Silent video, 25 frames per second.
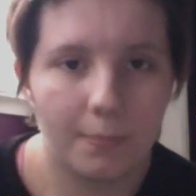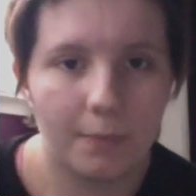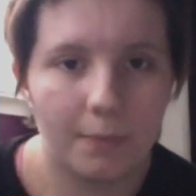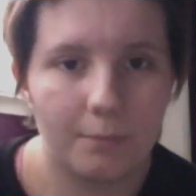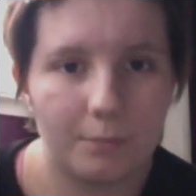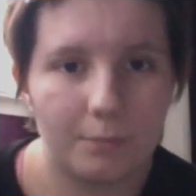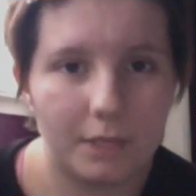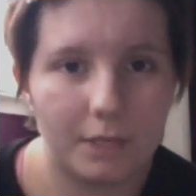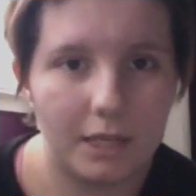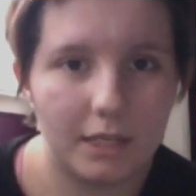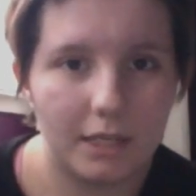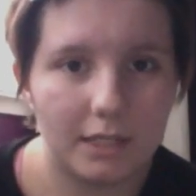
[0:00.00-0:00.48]

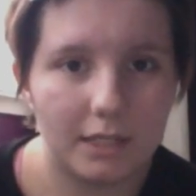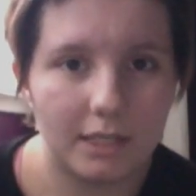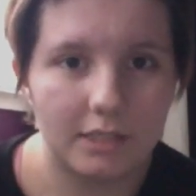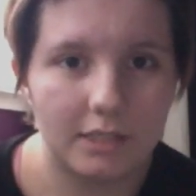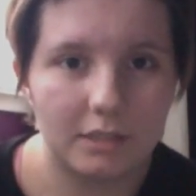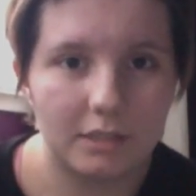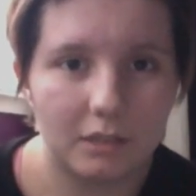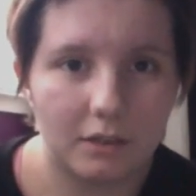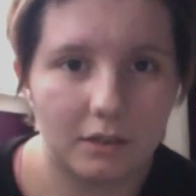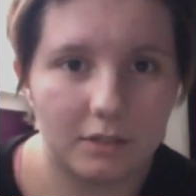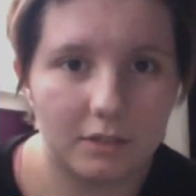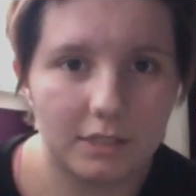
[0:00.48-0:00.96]
But then they
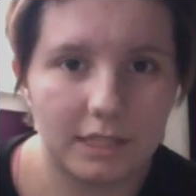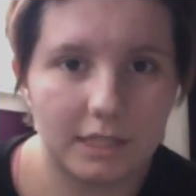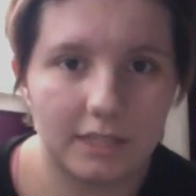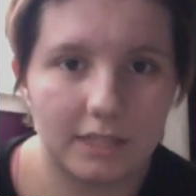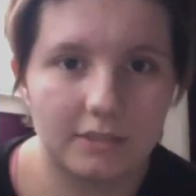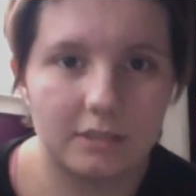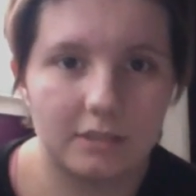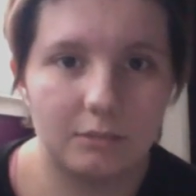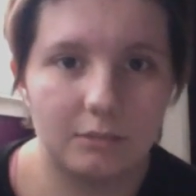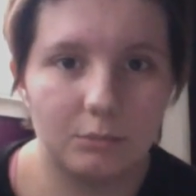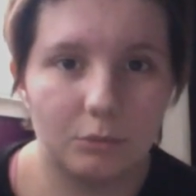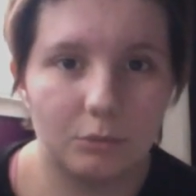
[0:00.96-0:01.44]
started
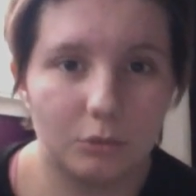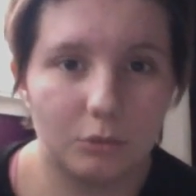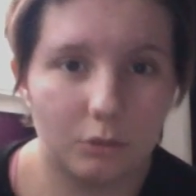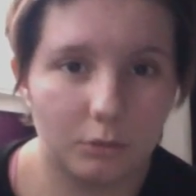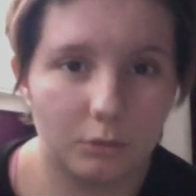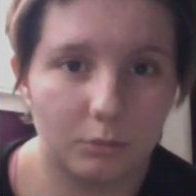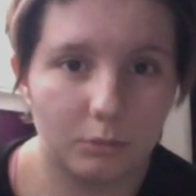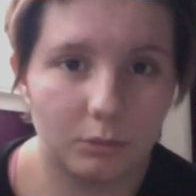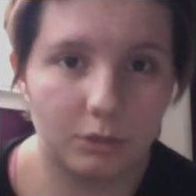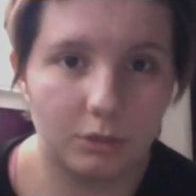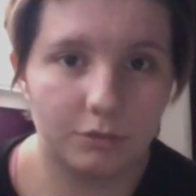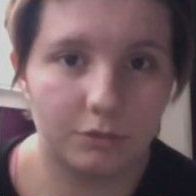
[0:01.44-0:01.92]
getting
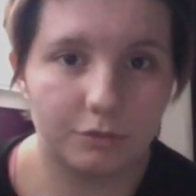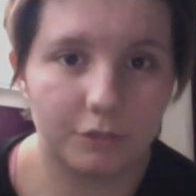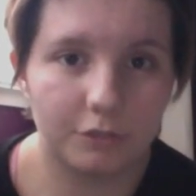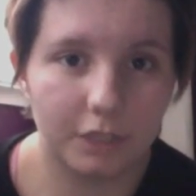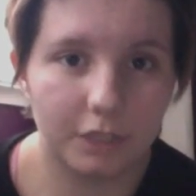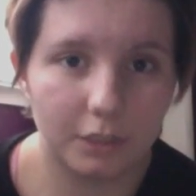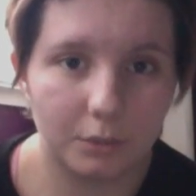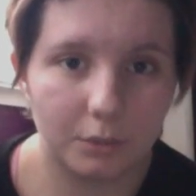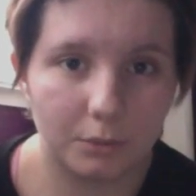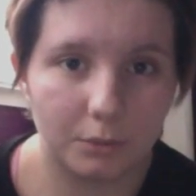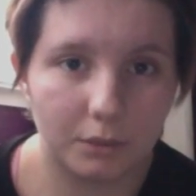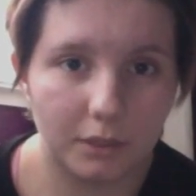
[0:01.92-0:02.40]
more and more
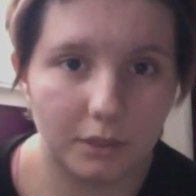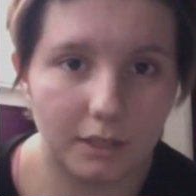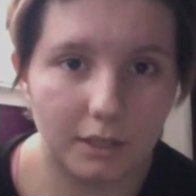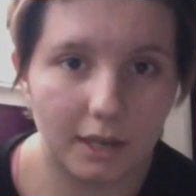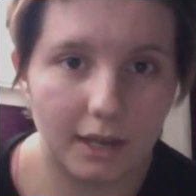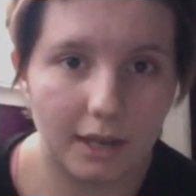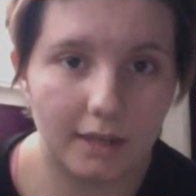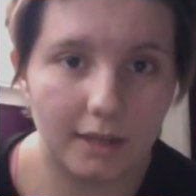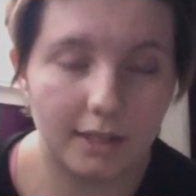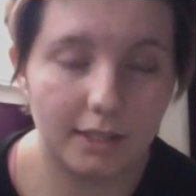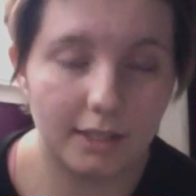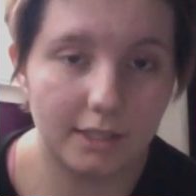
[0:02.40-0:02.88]
frequent,
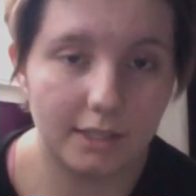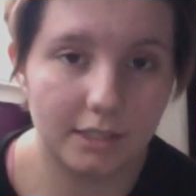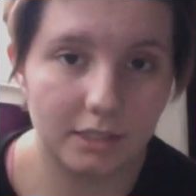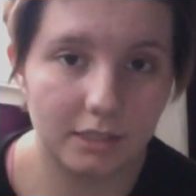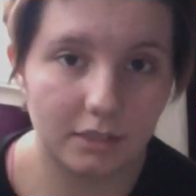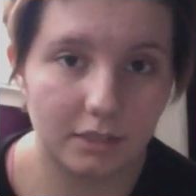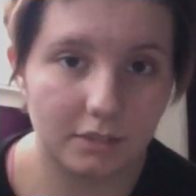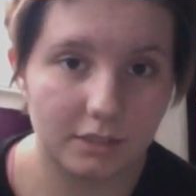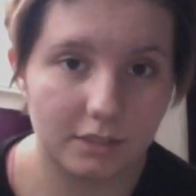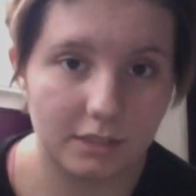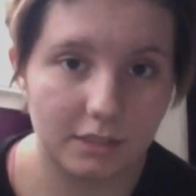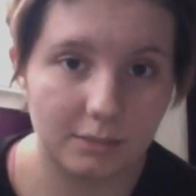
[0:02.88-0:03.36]
and then it
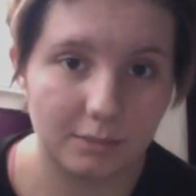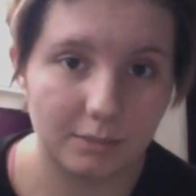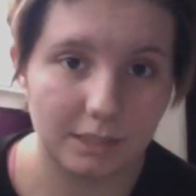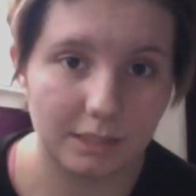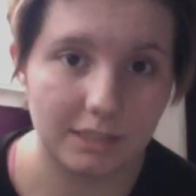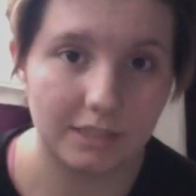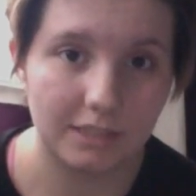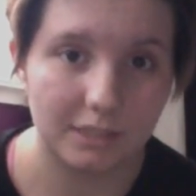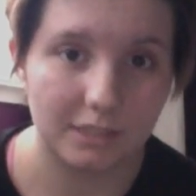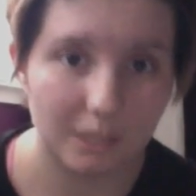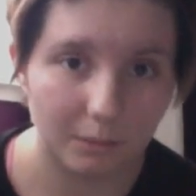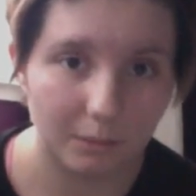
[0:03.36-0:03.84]
started in my
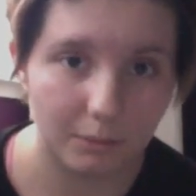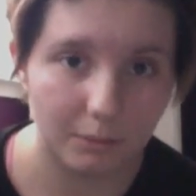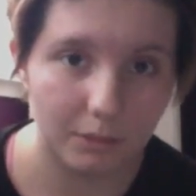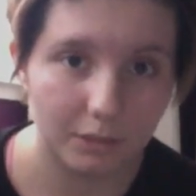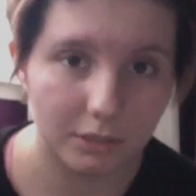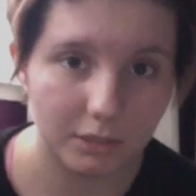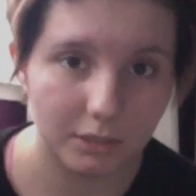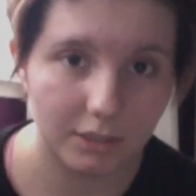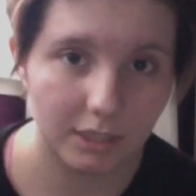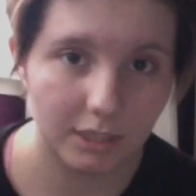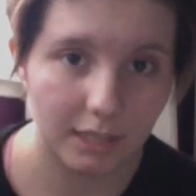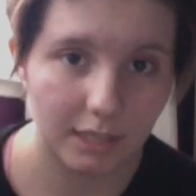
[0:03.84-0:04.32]

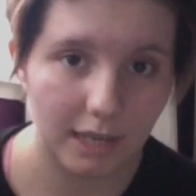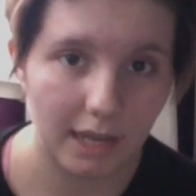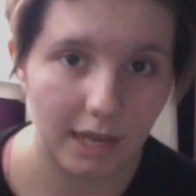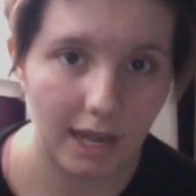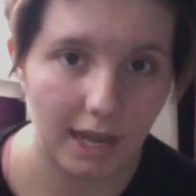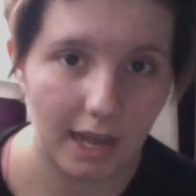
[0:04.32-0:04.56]
stomach.